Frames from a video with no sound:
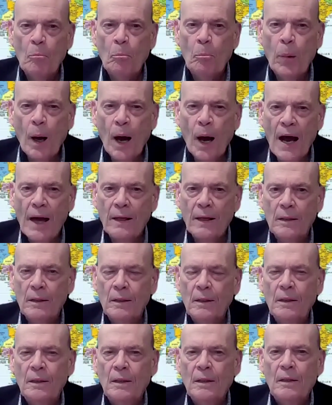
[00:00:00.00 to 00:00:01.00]
But
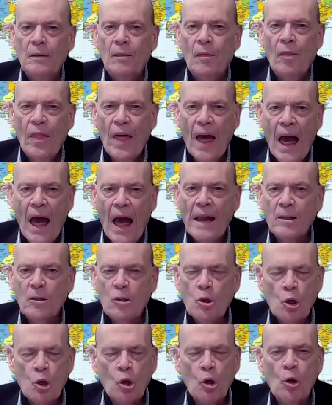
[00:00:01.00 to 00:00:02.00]
that
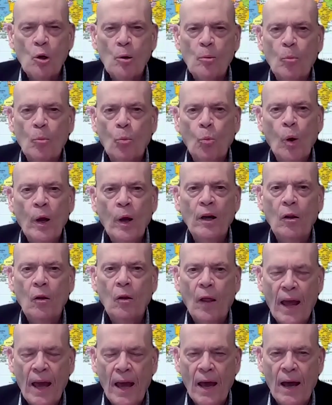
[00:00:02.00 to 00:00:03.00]
term will
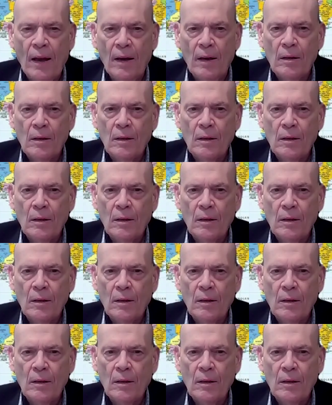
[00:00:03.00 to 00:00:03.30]
end.